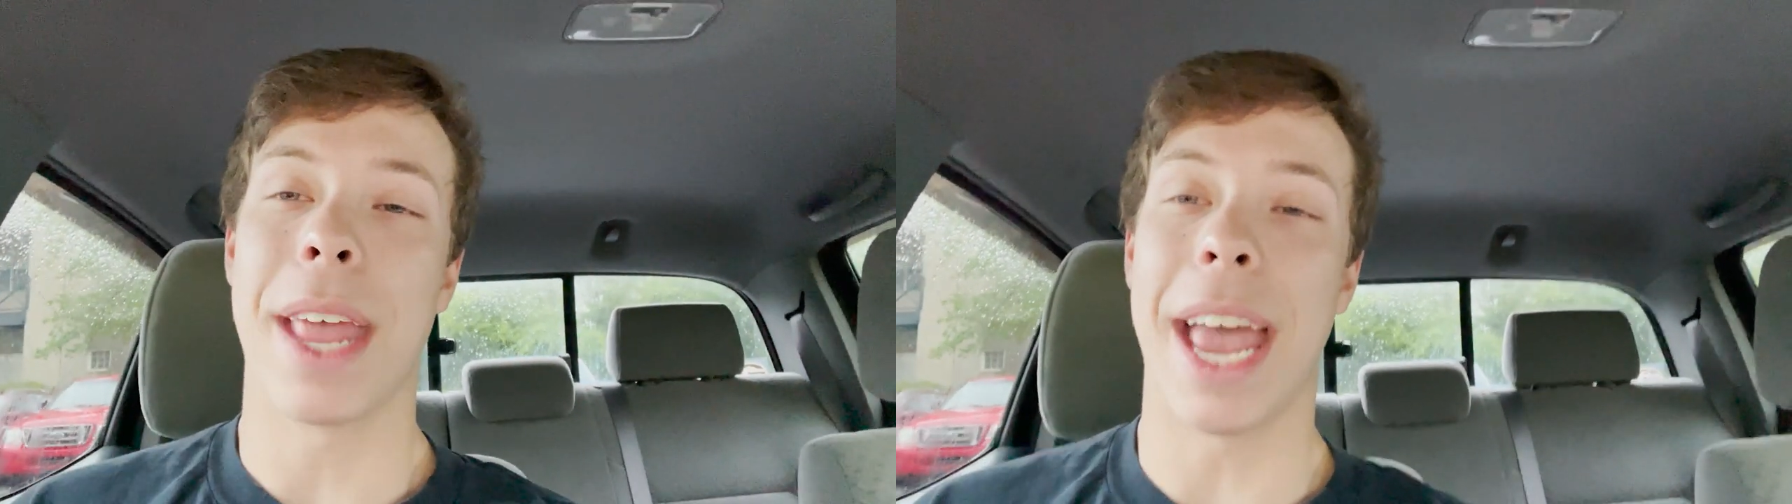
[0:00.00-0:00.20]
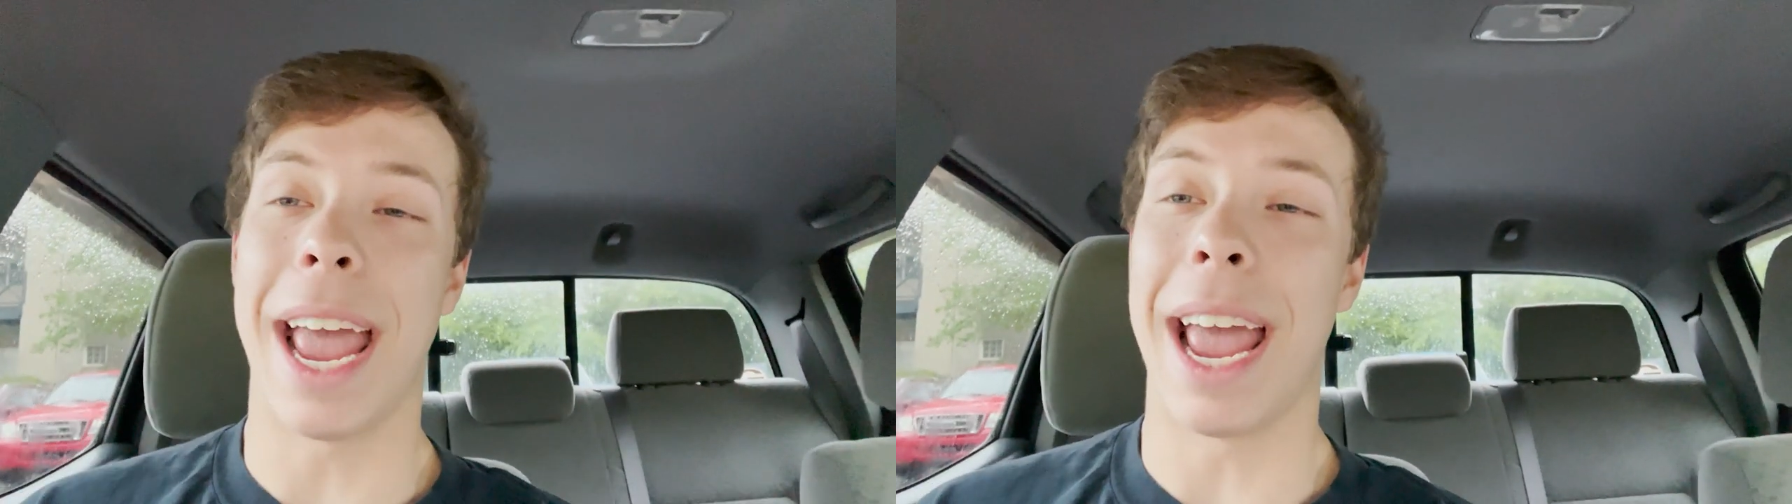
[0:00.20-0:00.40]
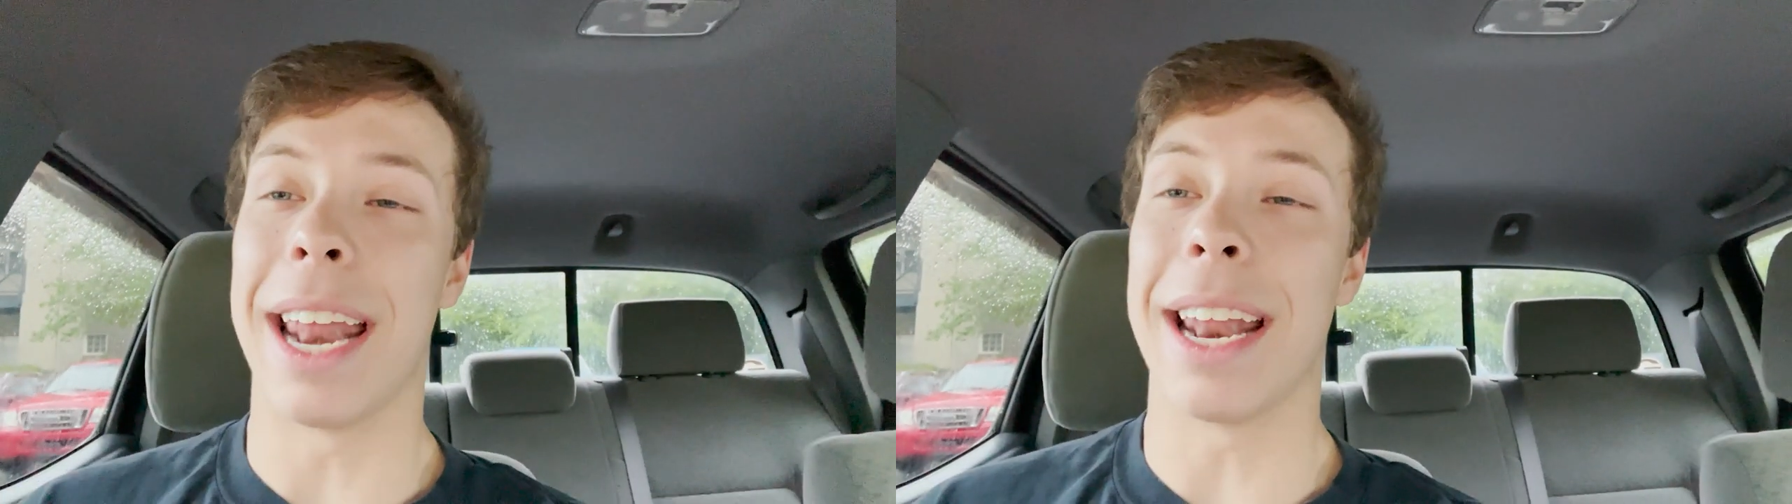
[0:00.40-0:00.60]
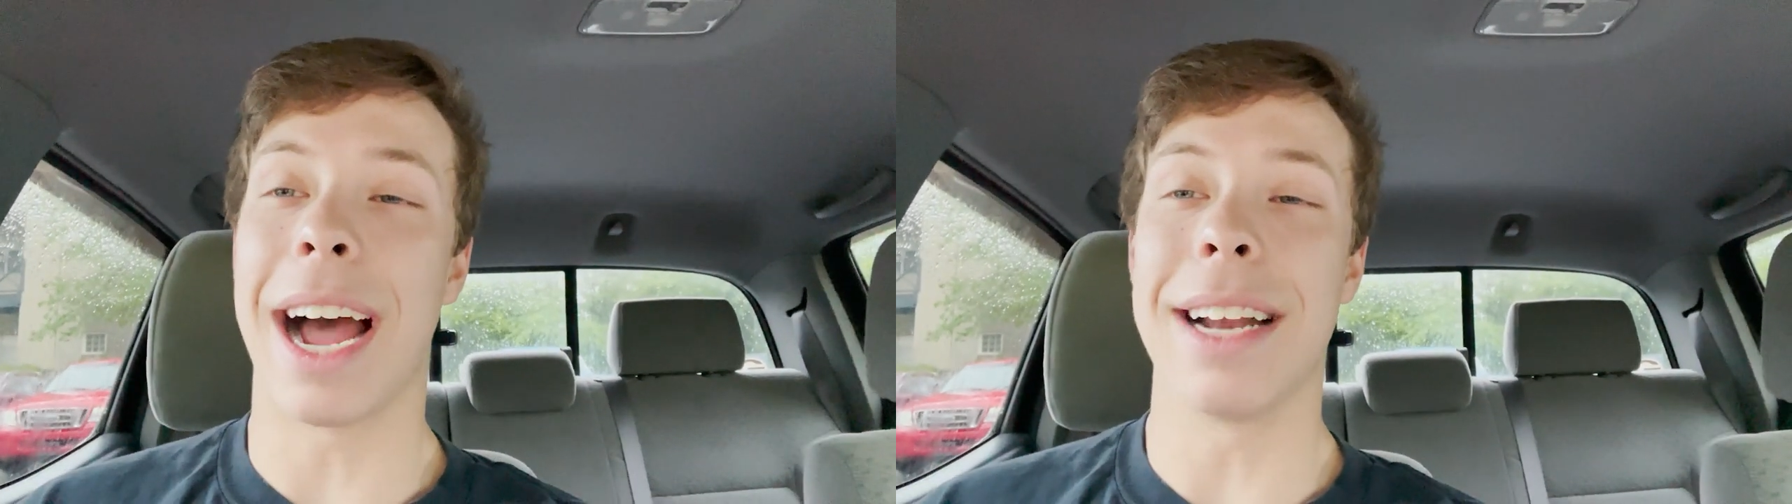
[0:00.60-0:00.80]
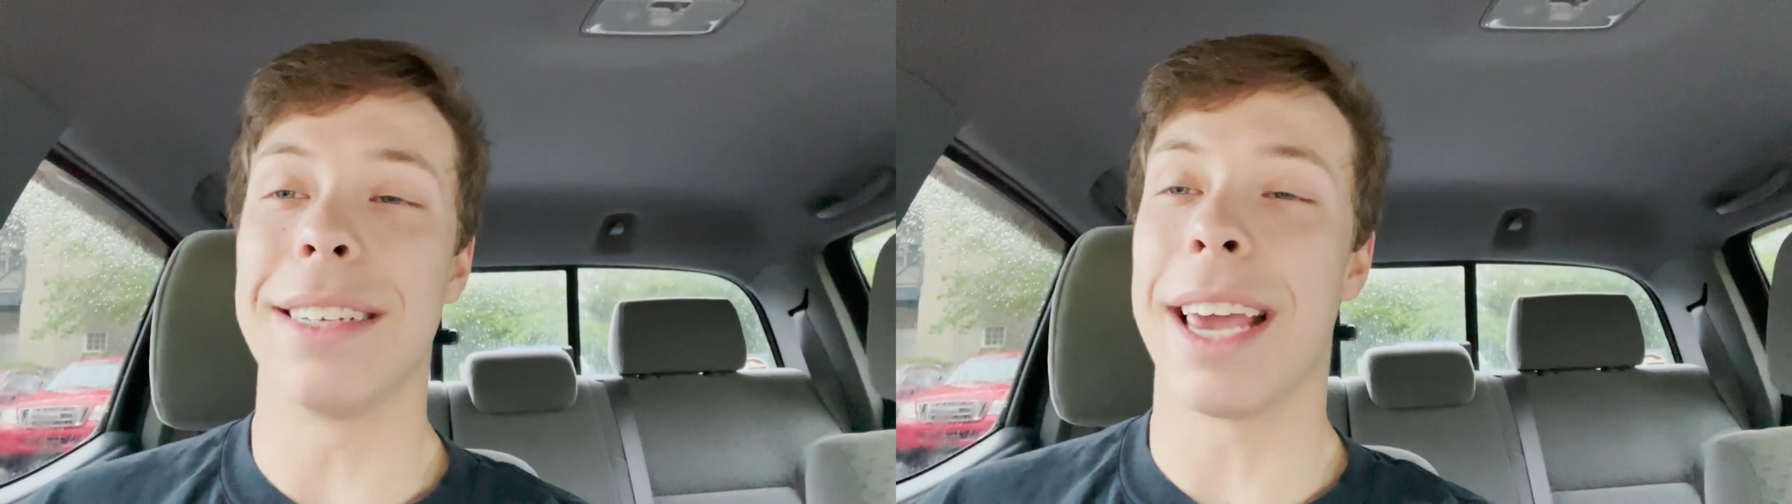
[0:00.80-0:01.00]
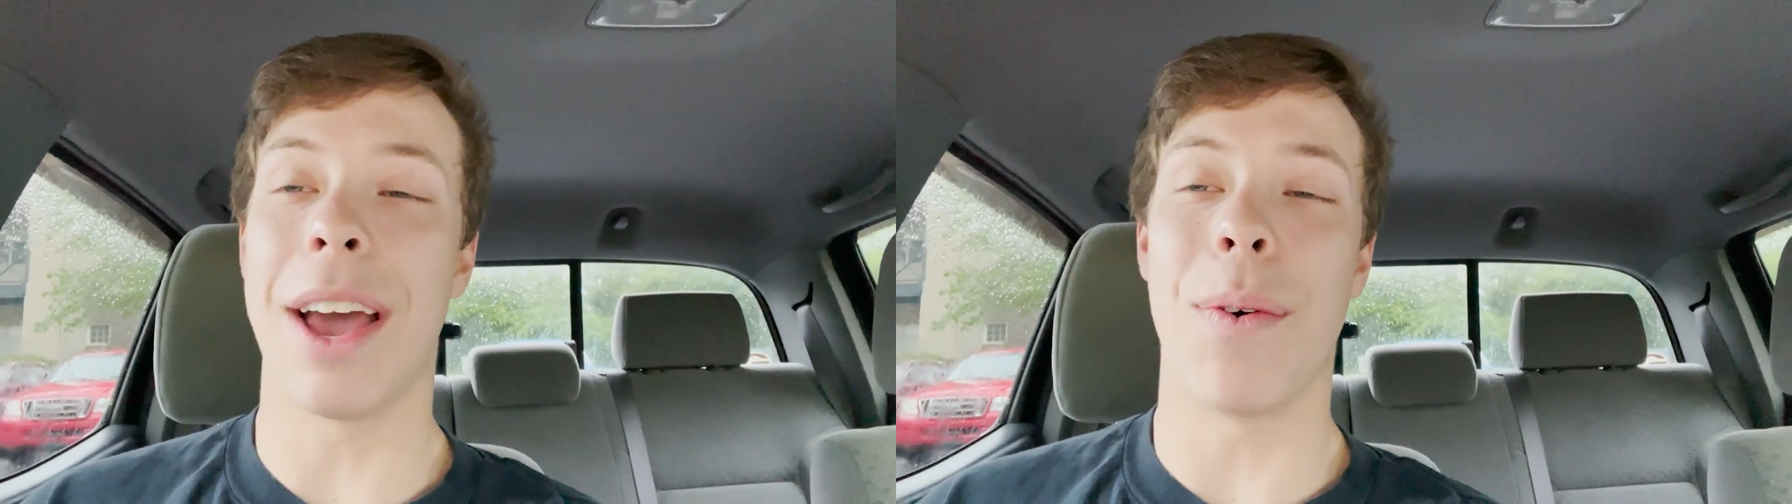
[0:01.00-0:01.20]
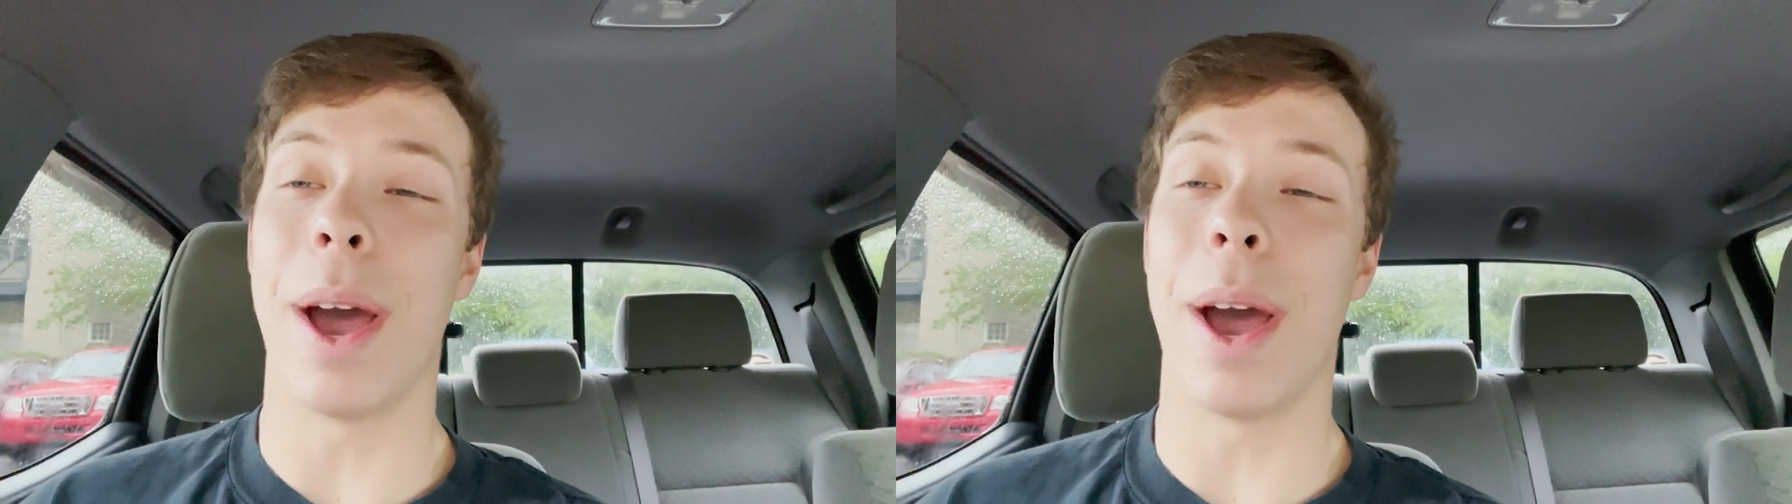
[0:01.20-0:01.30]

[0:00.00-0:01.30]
and I just can't